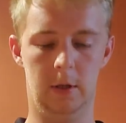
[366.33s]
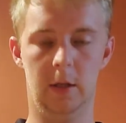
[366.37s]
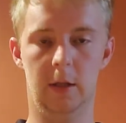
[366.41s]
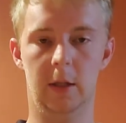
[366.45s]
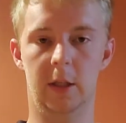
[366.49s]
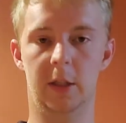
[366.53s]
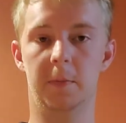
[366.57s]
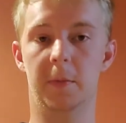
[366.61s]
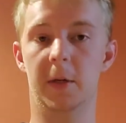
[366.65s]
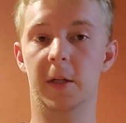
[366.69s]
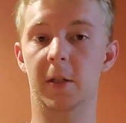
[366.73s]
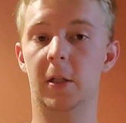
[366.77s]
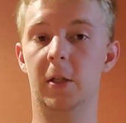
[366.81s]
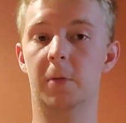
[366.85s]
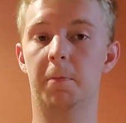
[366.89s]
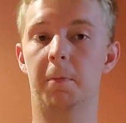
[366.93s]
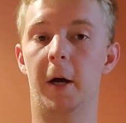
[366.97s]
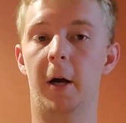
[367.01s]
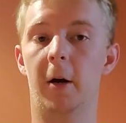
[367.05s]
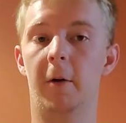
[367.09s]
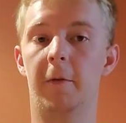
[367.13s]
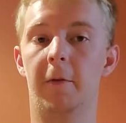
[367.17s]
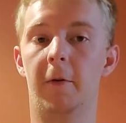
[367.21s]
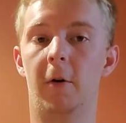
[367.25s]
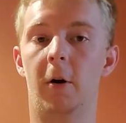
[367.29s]
This means it's
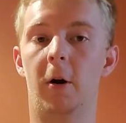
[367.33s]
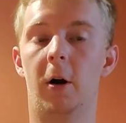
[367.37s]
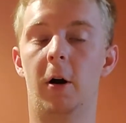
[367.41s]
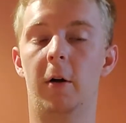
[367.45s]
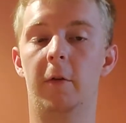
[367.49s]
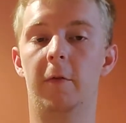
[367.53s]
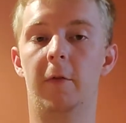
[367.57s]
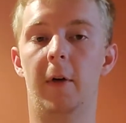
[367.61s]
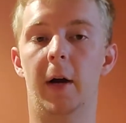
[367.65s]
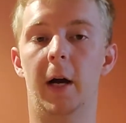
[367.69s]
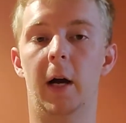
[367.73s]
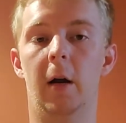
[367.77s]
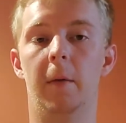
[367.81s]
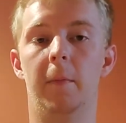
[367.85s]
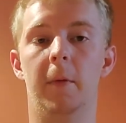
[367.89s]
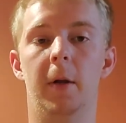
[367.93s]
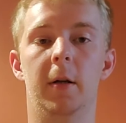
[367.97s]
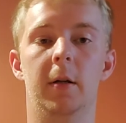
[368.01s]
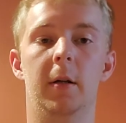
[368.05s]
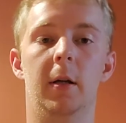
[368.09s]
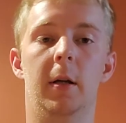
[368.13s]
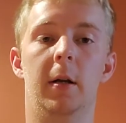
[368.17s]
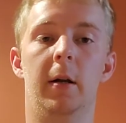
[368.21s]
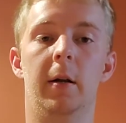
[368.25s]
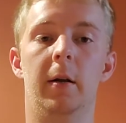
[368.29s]
better for our
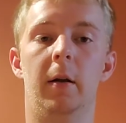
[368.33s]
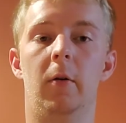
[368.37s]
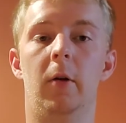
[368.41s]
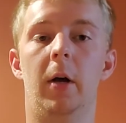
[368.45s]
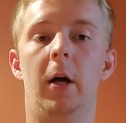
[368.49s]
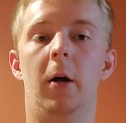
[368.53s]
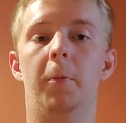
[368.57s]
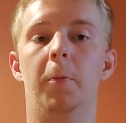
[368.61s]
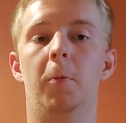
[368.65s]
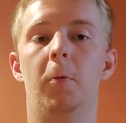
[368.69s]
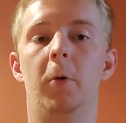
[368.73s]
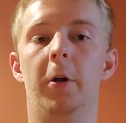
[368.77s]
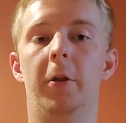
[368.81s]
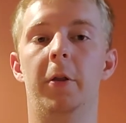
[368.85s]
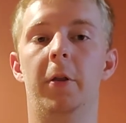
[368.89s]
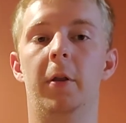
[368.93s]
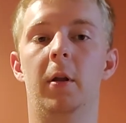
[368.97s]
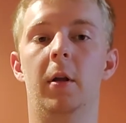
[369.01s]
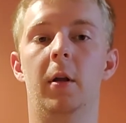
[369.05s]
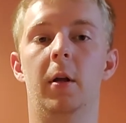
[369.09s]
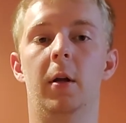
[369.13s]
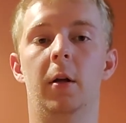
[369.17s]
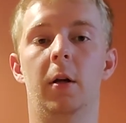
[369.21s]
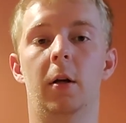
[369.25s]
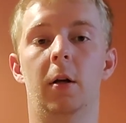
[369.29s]
environment, and it'll help
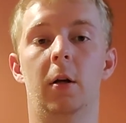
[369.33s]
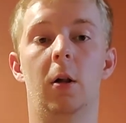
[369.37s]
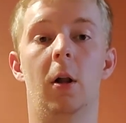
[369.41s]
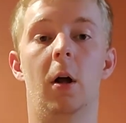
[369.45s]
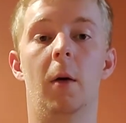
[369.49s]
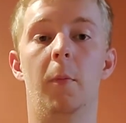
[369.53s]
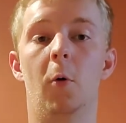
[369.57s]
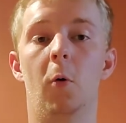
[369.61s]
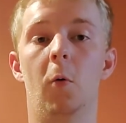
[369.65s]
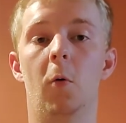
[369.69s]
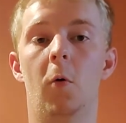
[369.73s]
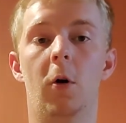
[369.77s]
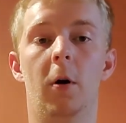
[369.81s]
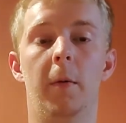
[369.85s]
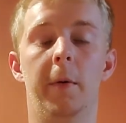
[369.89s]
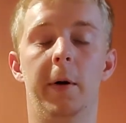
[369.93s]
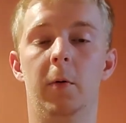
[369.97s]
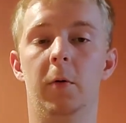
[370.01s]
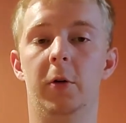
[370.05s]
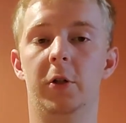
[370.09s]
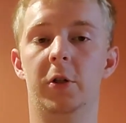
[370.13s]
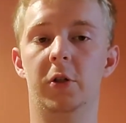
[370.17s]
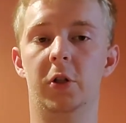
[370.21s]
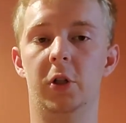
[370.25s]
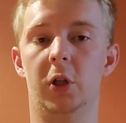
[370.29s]
with global warming,
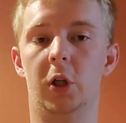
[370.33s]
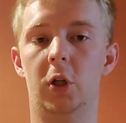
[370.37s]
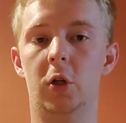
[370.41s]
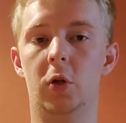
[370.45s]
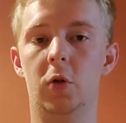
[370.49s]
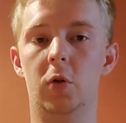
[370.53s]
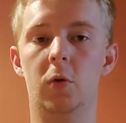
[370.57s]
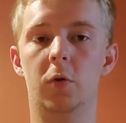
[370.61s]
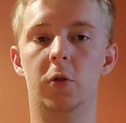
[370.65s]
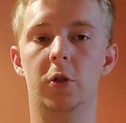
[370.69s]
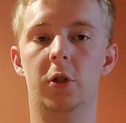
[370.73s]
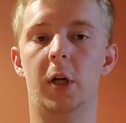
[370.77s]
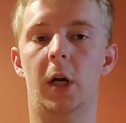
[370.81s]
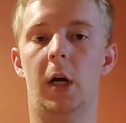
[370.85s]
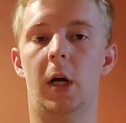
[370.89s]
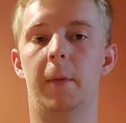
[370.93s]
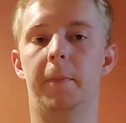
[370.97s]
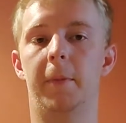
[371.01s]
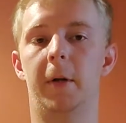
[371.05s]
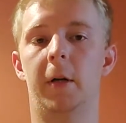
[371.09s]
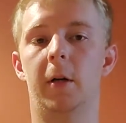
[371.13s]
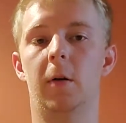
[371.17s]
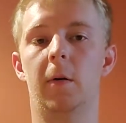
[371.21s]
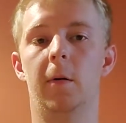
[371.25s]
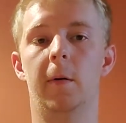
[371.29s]
which is a huge
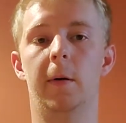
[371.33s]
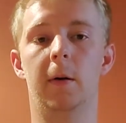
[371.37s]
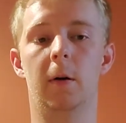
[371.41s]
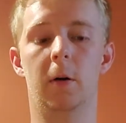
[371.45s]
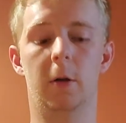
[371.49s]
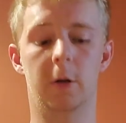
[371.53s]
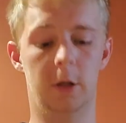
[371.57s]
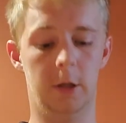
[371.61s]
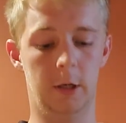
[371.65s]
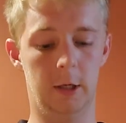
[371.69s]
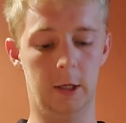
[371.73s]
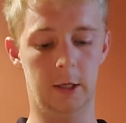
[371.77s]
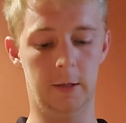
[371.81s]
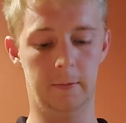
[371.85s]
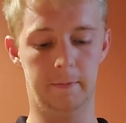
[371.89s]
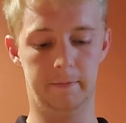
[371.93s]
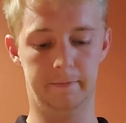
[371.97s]
topic going on today.